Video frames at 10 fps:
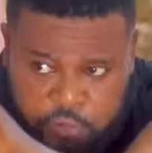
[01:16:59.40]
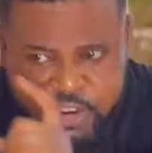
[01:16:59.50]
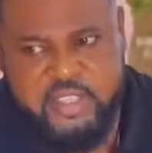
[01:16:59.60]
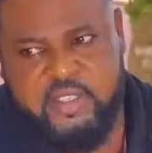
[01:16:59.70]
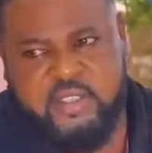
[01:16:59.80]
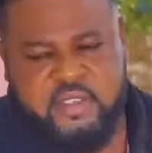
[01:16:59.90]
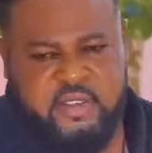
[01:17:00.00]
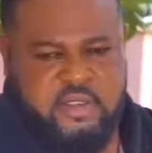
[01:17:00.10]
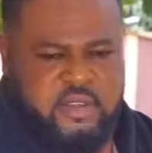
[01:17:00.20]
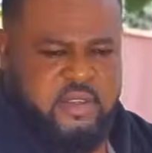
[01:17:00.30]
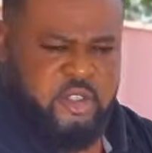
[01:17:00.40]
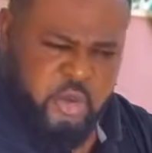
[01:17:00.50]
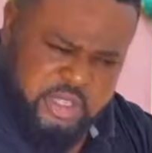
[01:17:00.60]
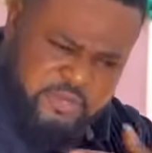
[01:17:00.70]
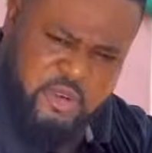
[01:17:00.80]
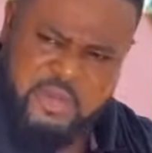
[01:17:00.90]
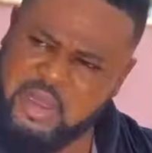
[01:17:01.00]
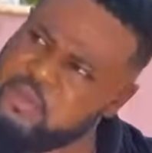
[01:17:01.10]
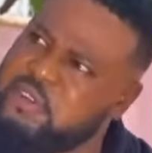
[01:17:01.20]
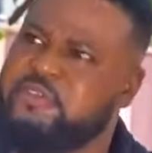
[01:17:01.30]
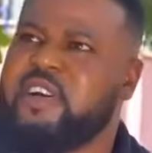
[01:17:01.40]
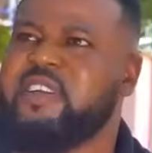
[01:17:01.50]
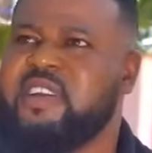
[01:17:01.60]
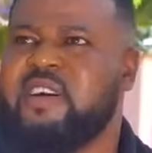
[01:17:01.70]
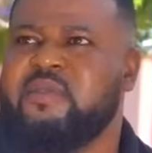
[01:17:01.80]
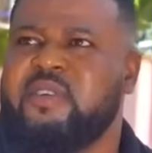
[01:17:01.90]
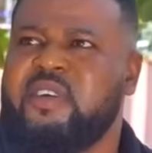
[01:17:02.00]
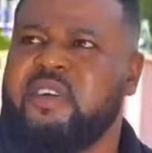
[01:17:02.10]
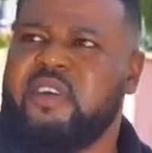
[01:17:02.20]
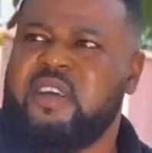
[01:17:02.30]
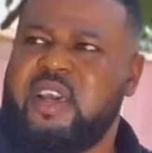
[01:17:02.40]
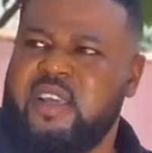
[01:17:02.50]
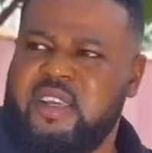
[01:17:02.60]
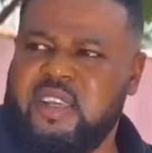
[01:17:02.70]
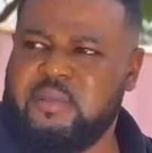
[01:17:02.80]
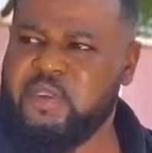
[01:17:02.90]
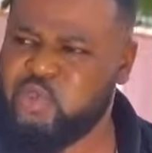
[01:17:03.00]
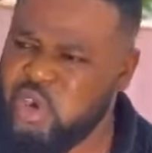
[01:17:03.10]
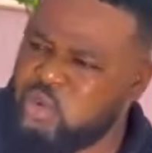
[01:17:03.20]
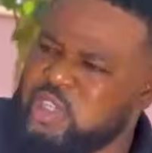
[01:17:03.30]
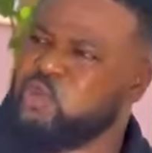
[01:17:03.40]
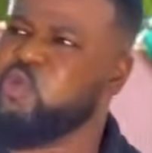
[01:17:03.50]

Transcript: first. Do it for me. I'm your friend now. Eh? Don't you always